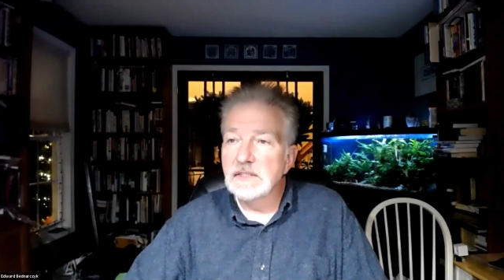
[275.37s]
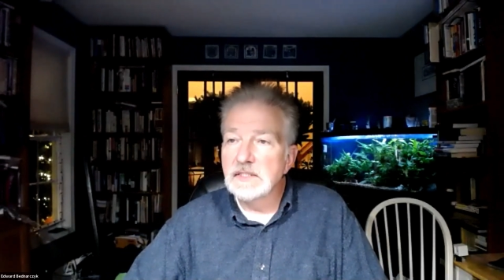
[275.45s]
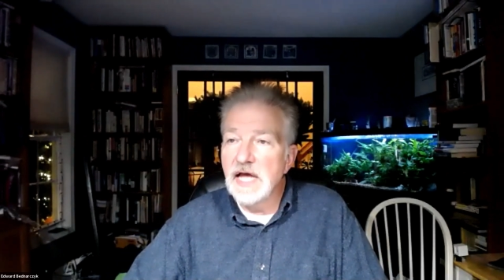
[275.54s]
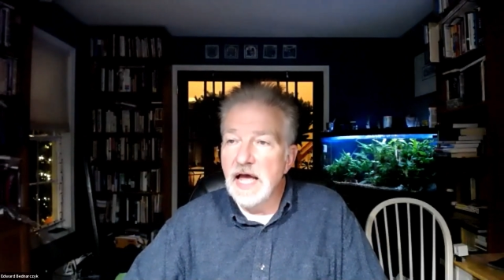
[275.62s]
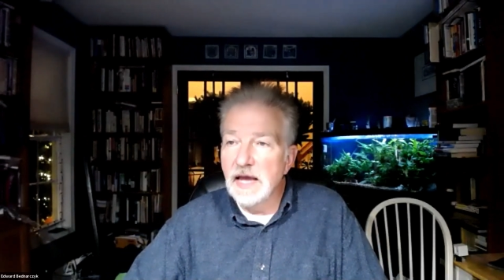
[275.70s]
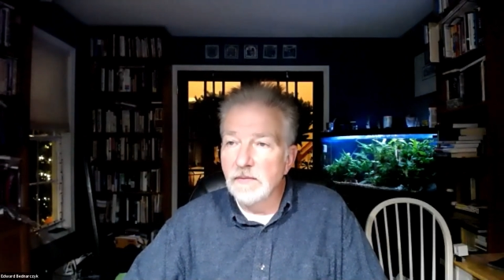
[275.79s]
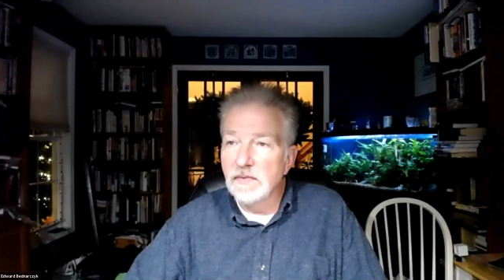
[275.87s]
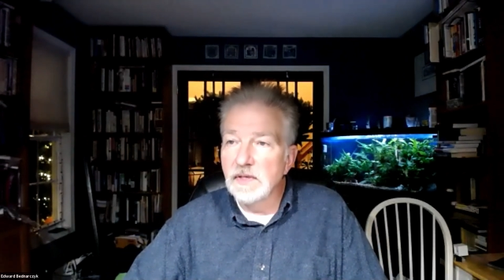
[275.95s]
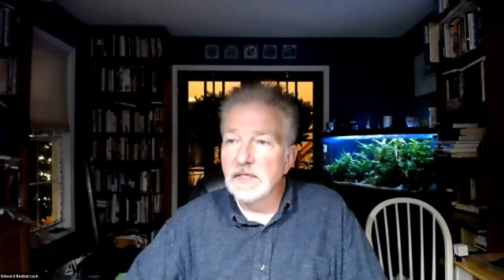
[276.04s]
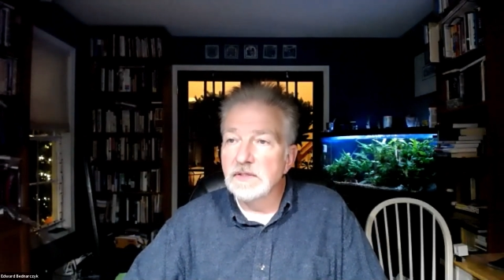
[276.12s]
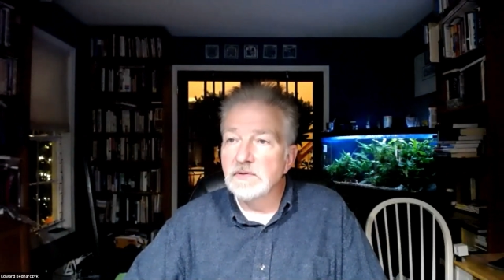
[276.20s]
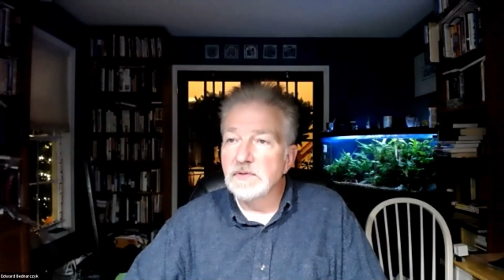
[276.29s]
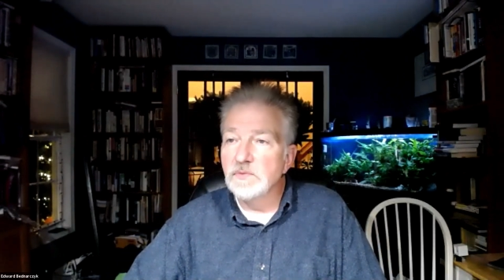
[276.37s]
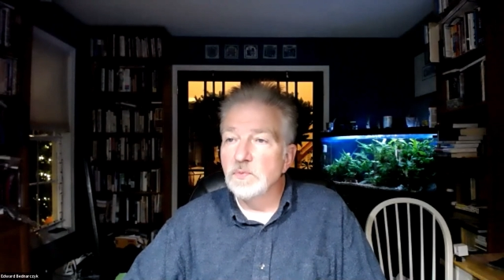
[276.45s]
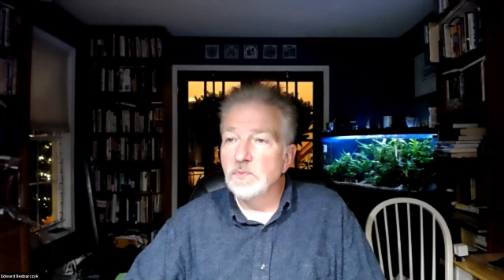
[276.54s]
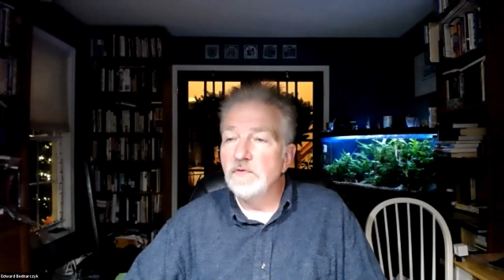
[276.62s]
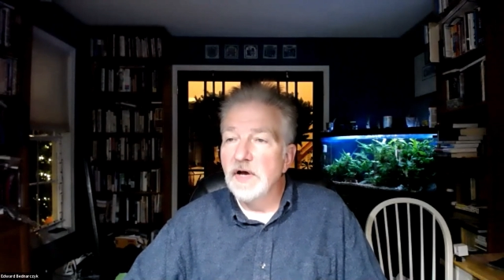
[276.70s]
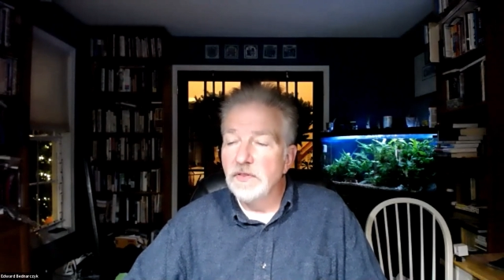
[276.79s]
time and
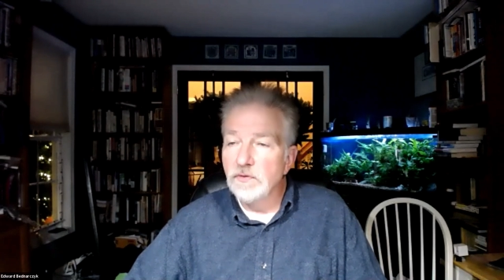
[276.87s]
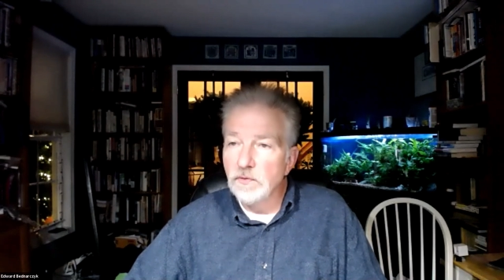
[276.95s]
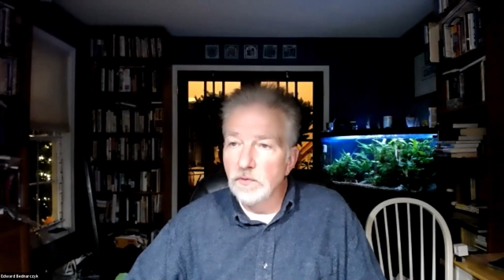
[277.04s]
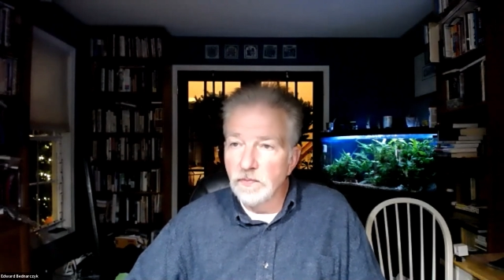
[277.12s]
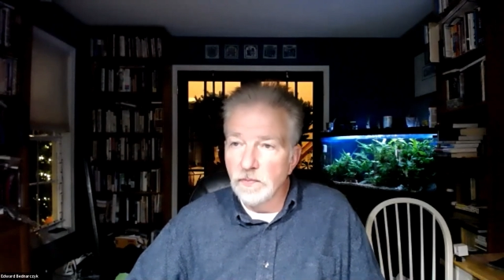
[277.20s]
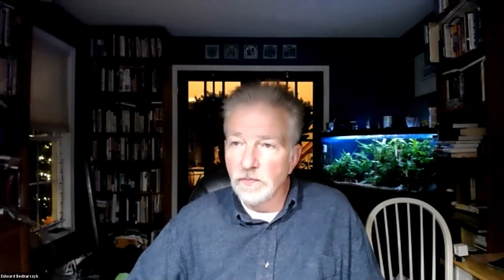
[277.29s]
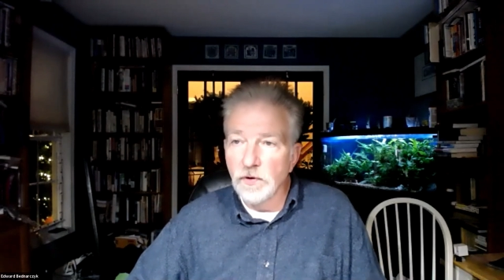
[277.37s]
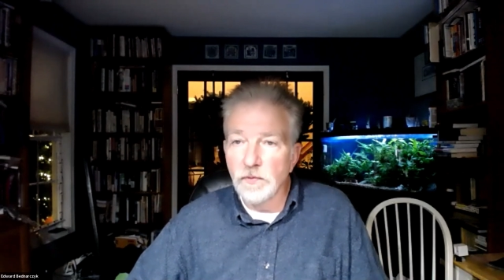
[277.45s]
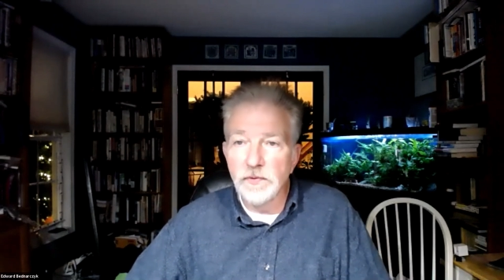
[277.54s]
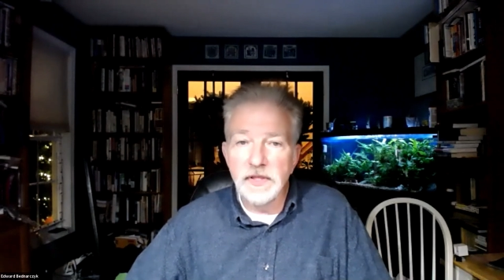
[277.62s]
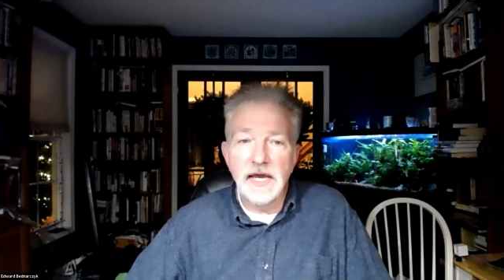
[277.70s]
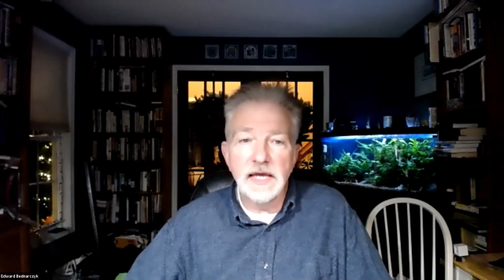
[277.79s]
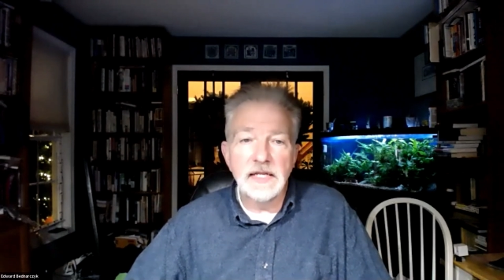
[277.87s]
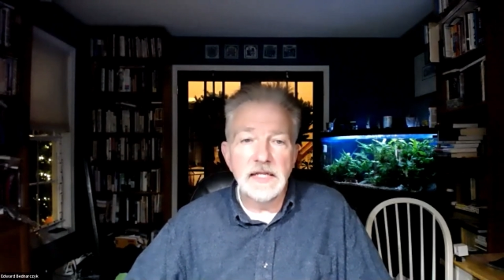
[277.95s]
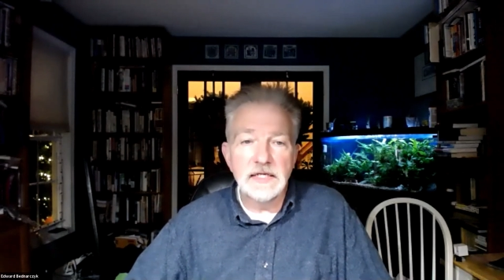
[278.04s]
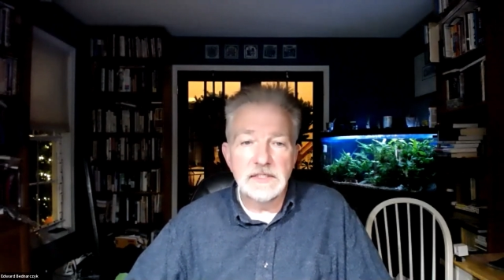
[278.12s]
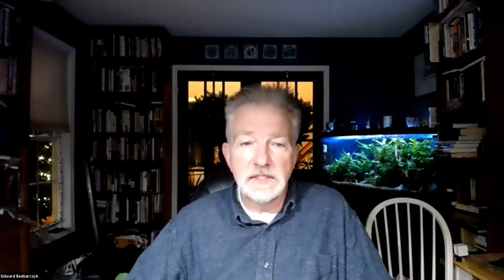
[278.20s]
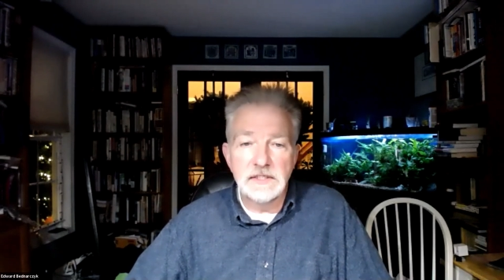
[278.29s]
move on through appropriately. I'd
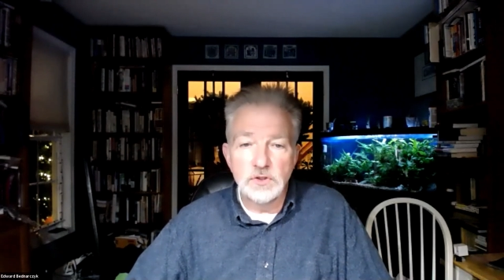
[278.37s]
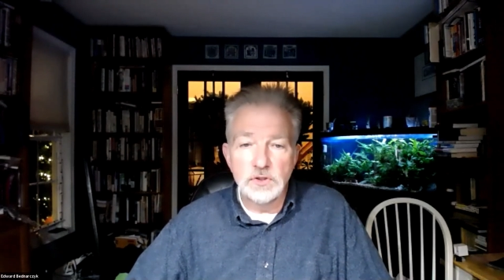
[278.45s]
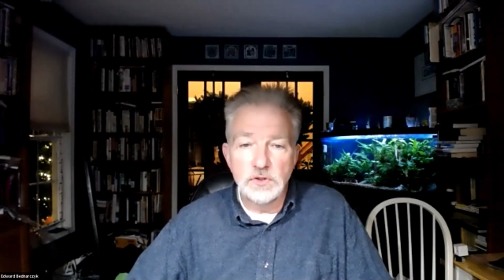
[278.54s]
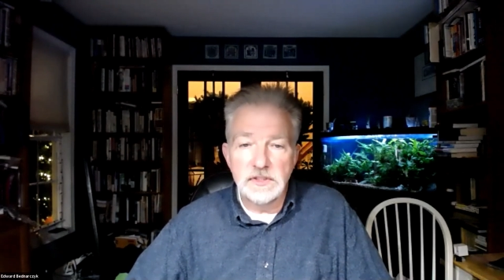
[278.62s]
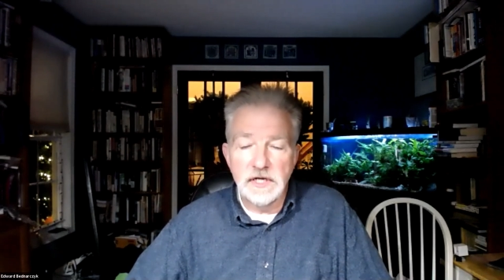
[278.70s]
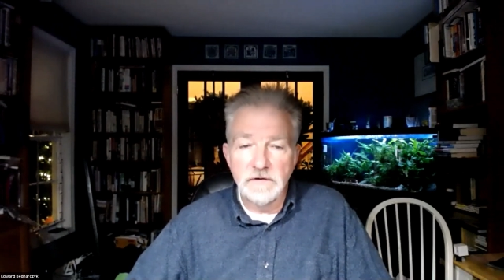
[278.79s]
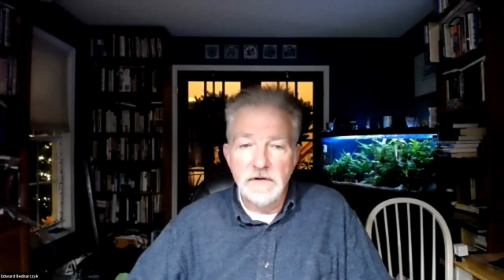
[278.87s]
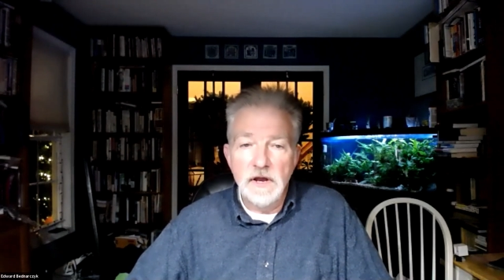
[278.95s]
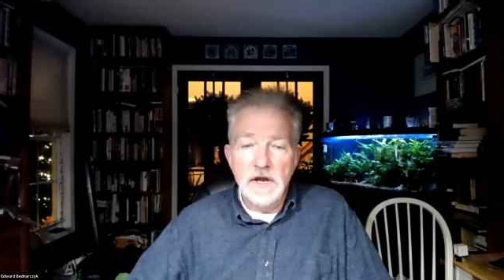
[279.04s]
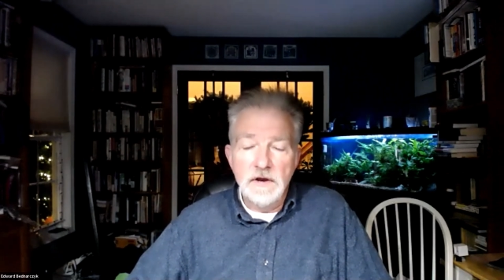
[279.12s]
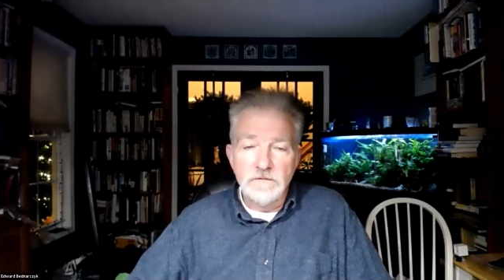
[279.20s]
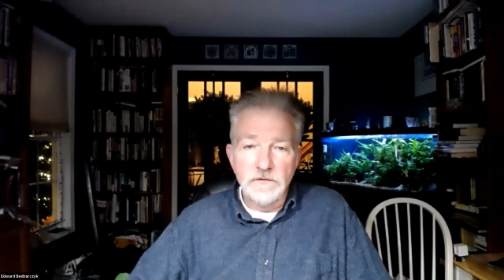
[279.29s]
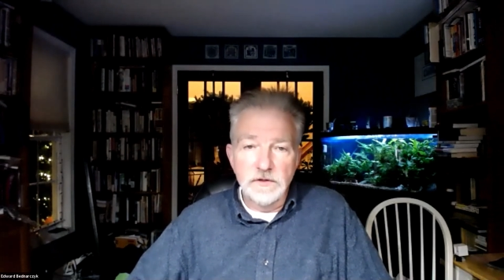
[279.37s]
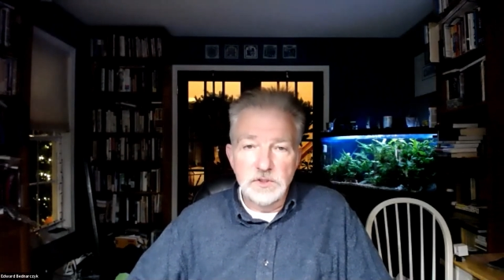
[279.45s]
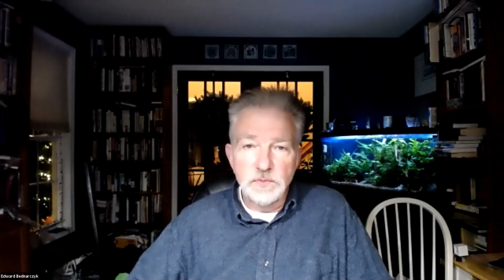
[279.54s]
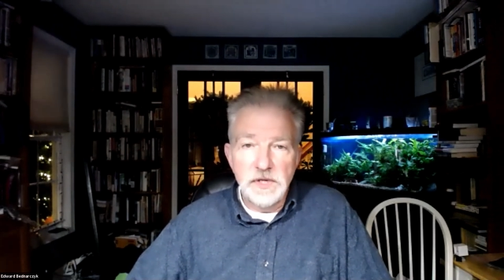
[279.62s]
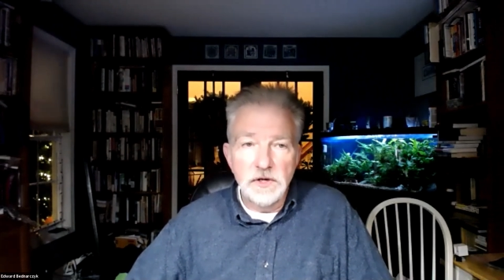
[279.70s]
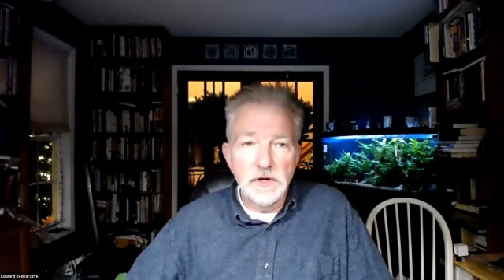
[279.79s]
like to introduce our first
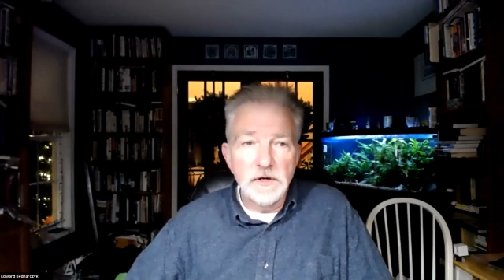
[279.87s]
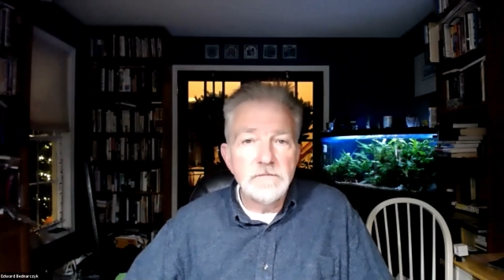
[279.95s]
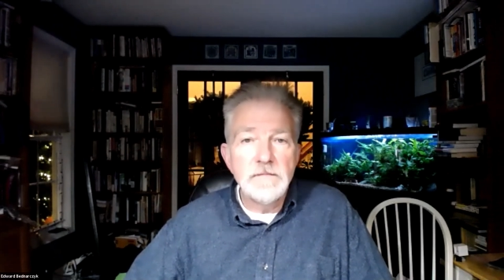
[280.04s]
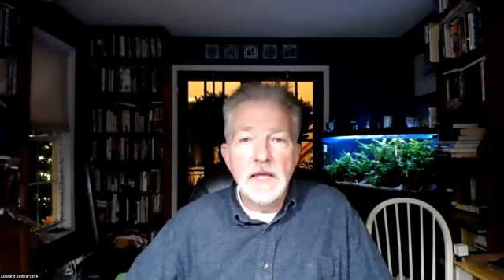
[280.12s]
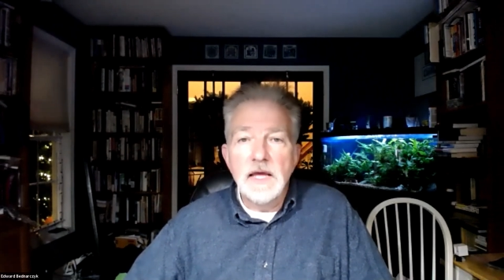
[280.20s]
speaker.